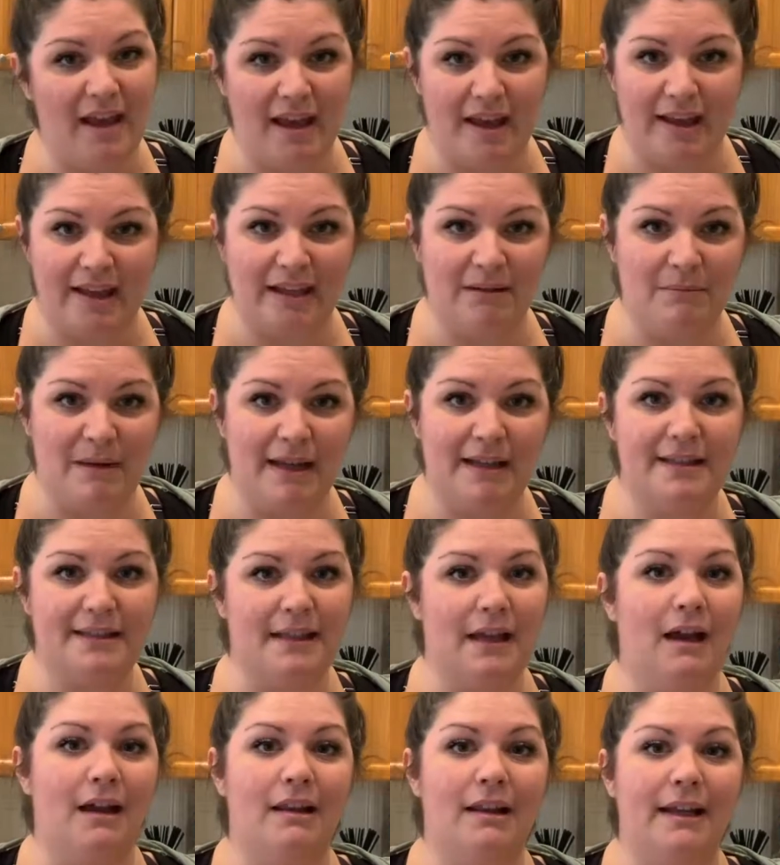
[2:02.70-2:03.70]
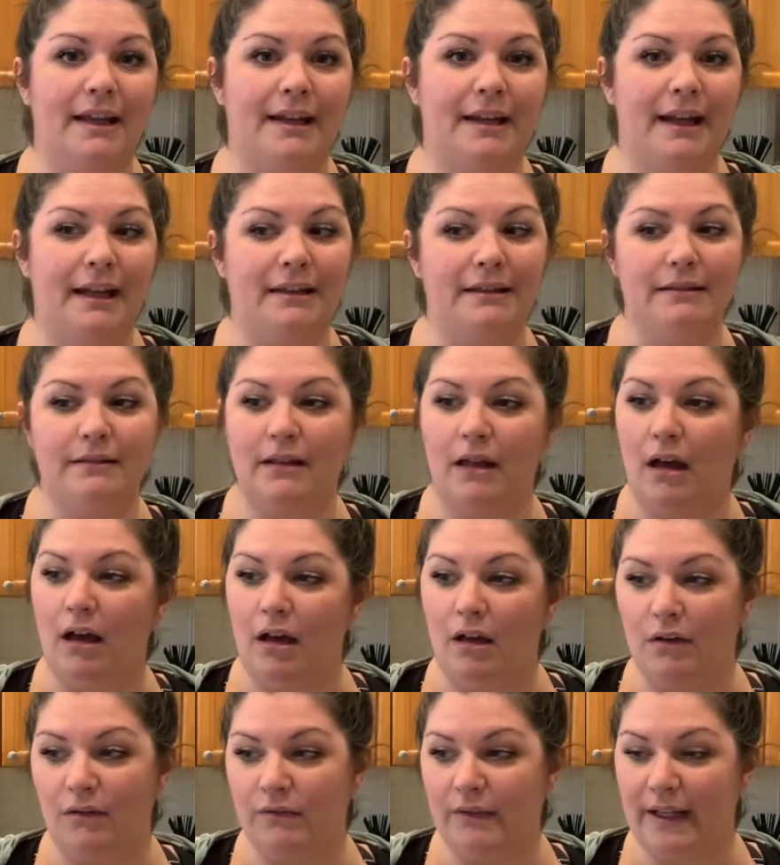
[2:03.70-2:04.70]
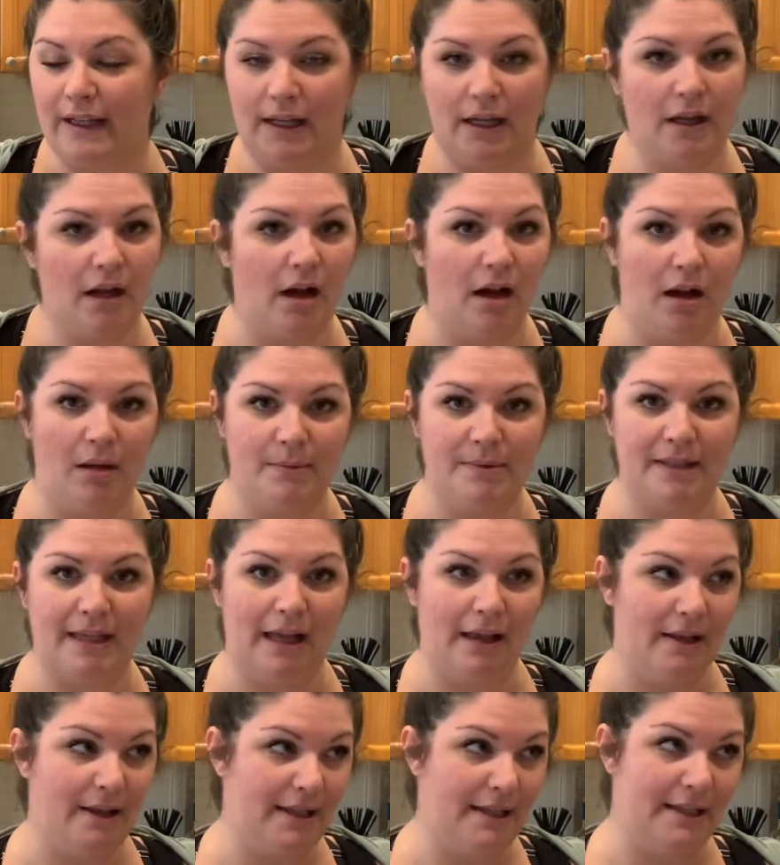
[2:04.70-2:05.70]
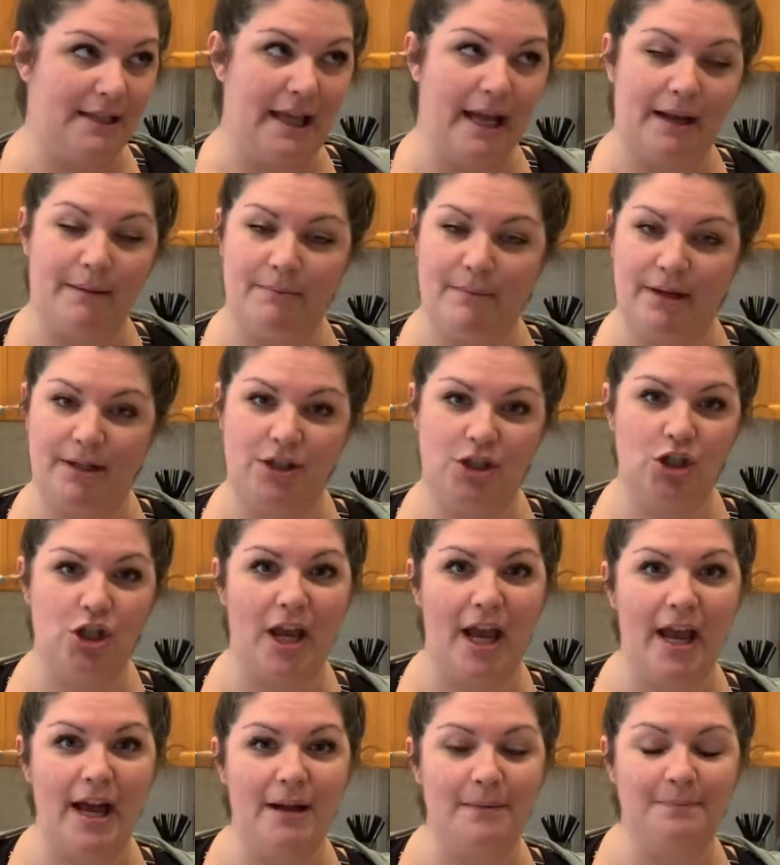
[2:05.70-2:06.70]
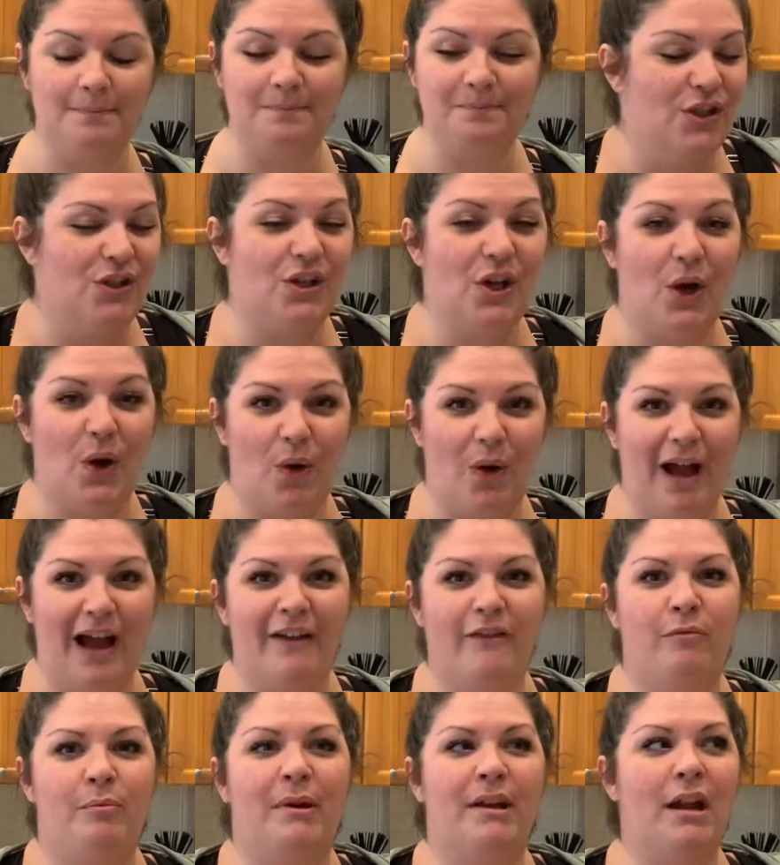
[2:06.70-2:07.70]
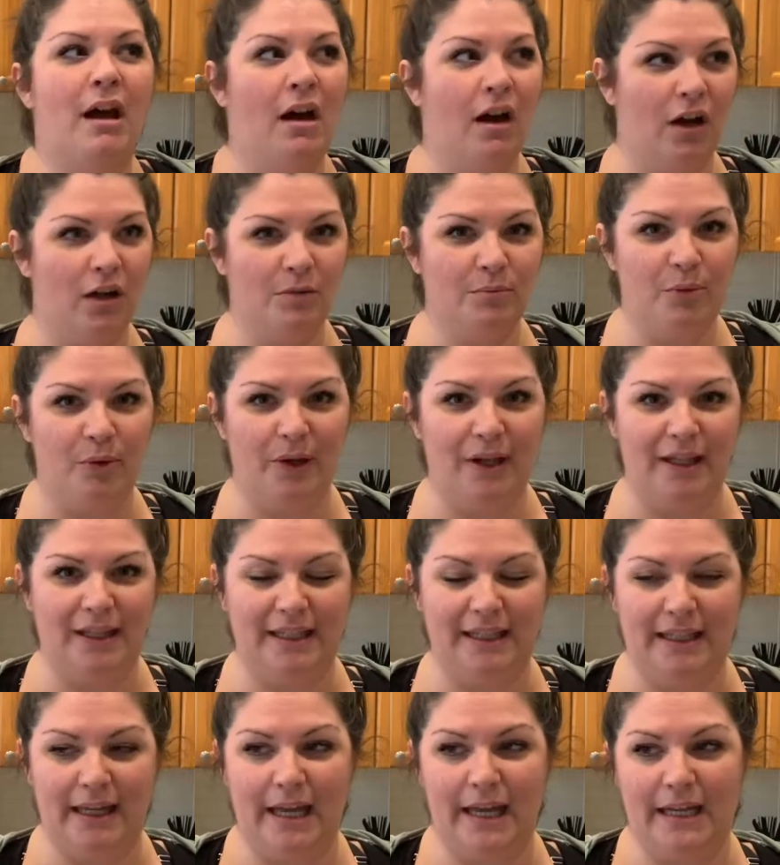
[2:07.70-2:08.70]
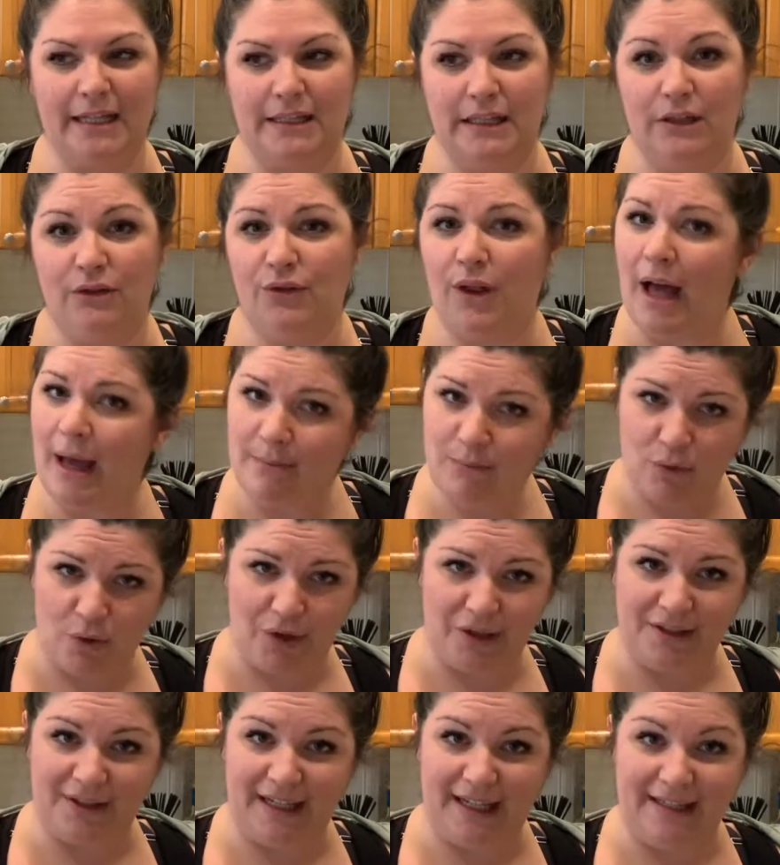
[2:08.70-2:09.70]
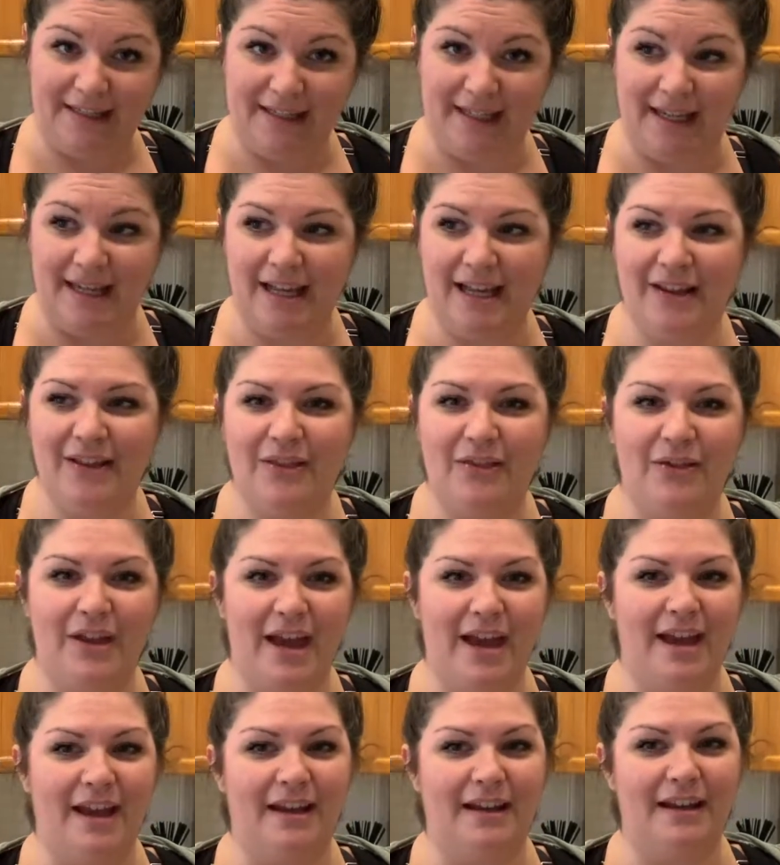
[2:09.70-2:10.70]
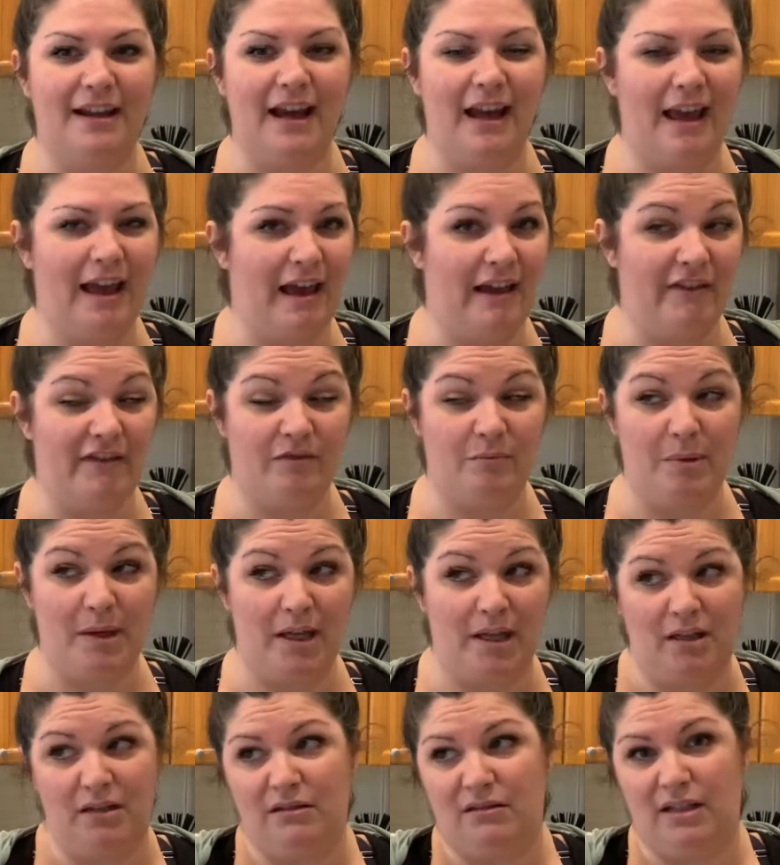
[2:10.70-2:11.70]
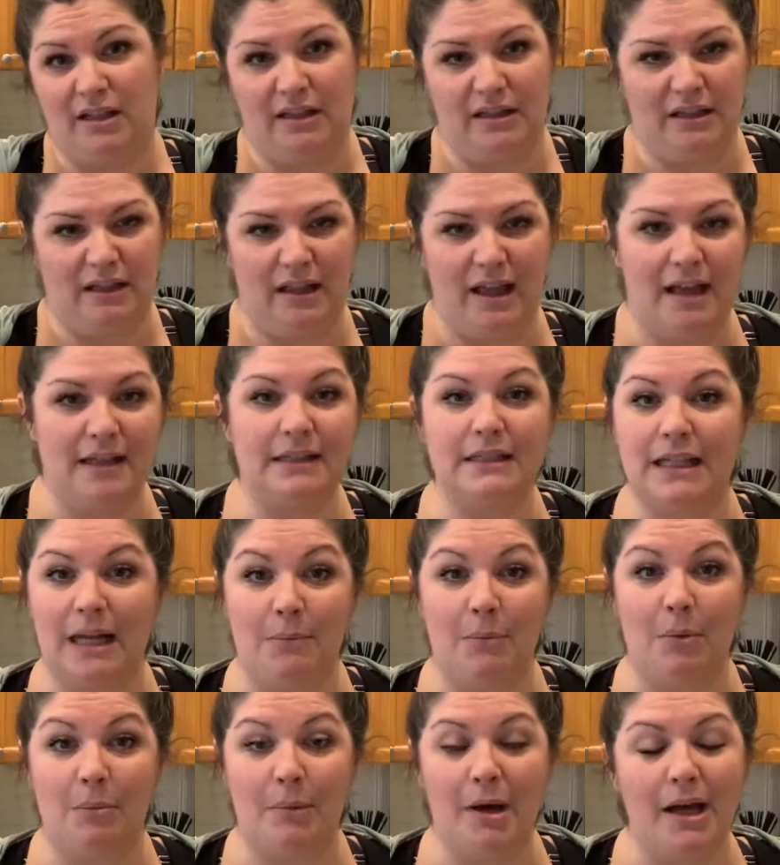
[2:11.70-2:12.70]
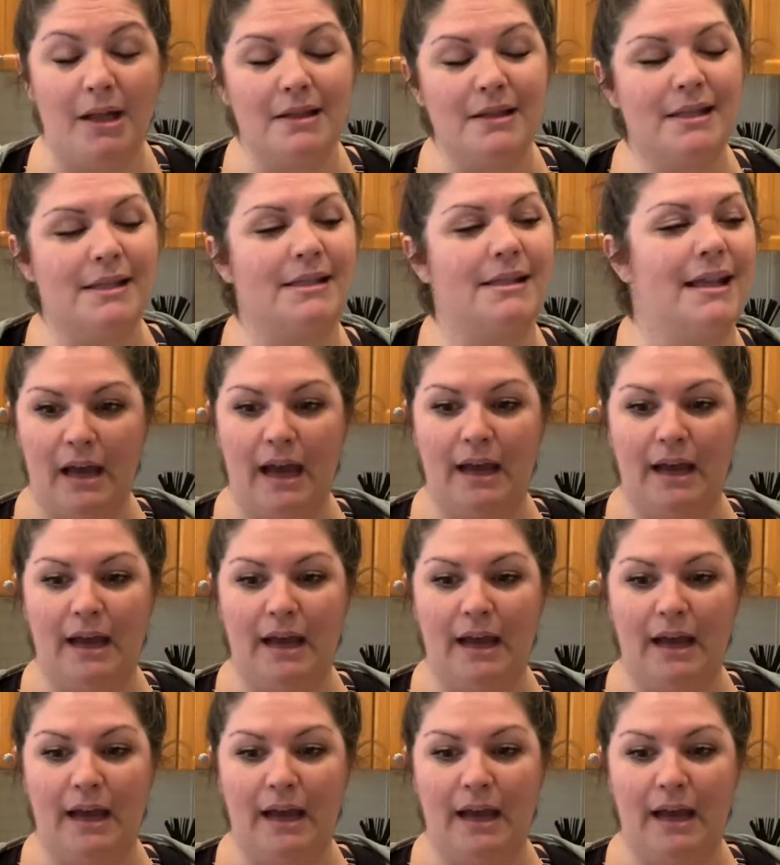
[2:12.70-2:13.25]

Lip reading: egg in my salad. I love, like, a Cobb salad is like my jam. So I've been hard boiling eggs a lot more lately than I have been in the last couple months.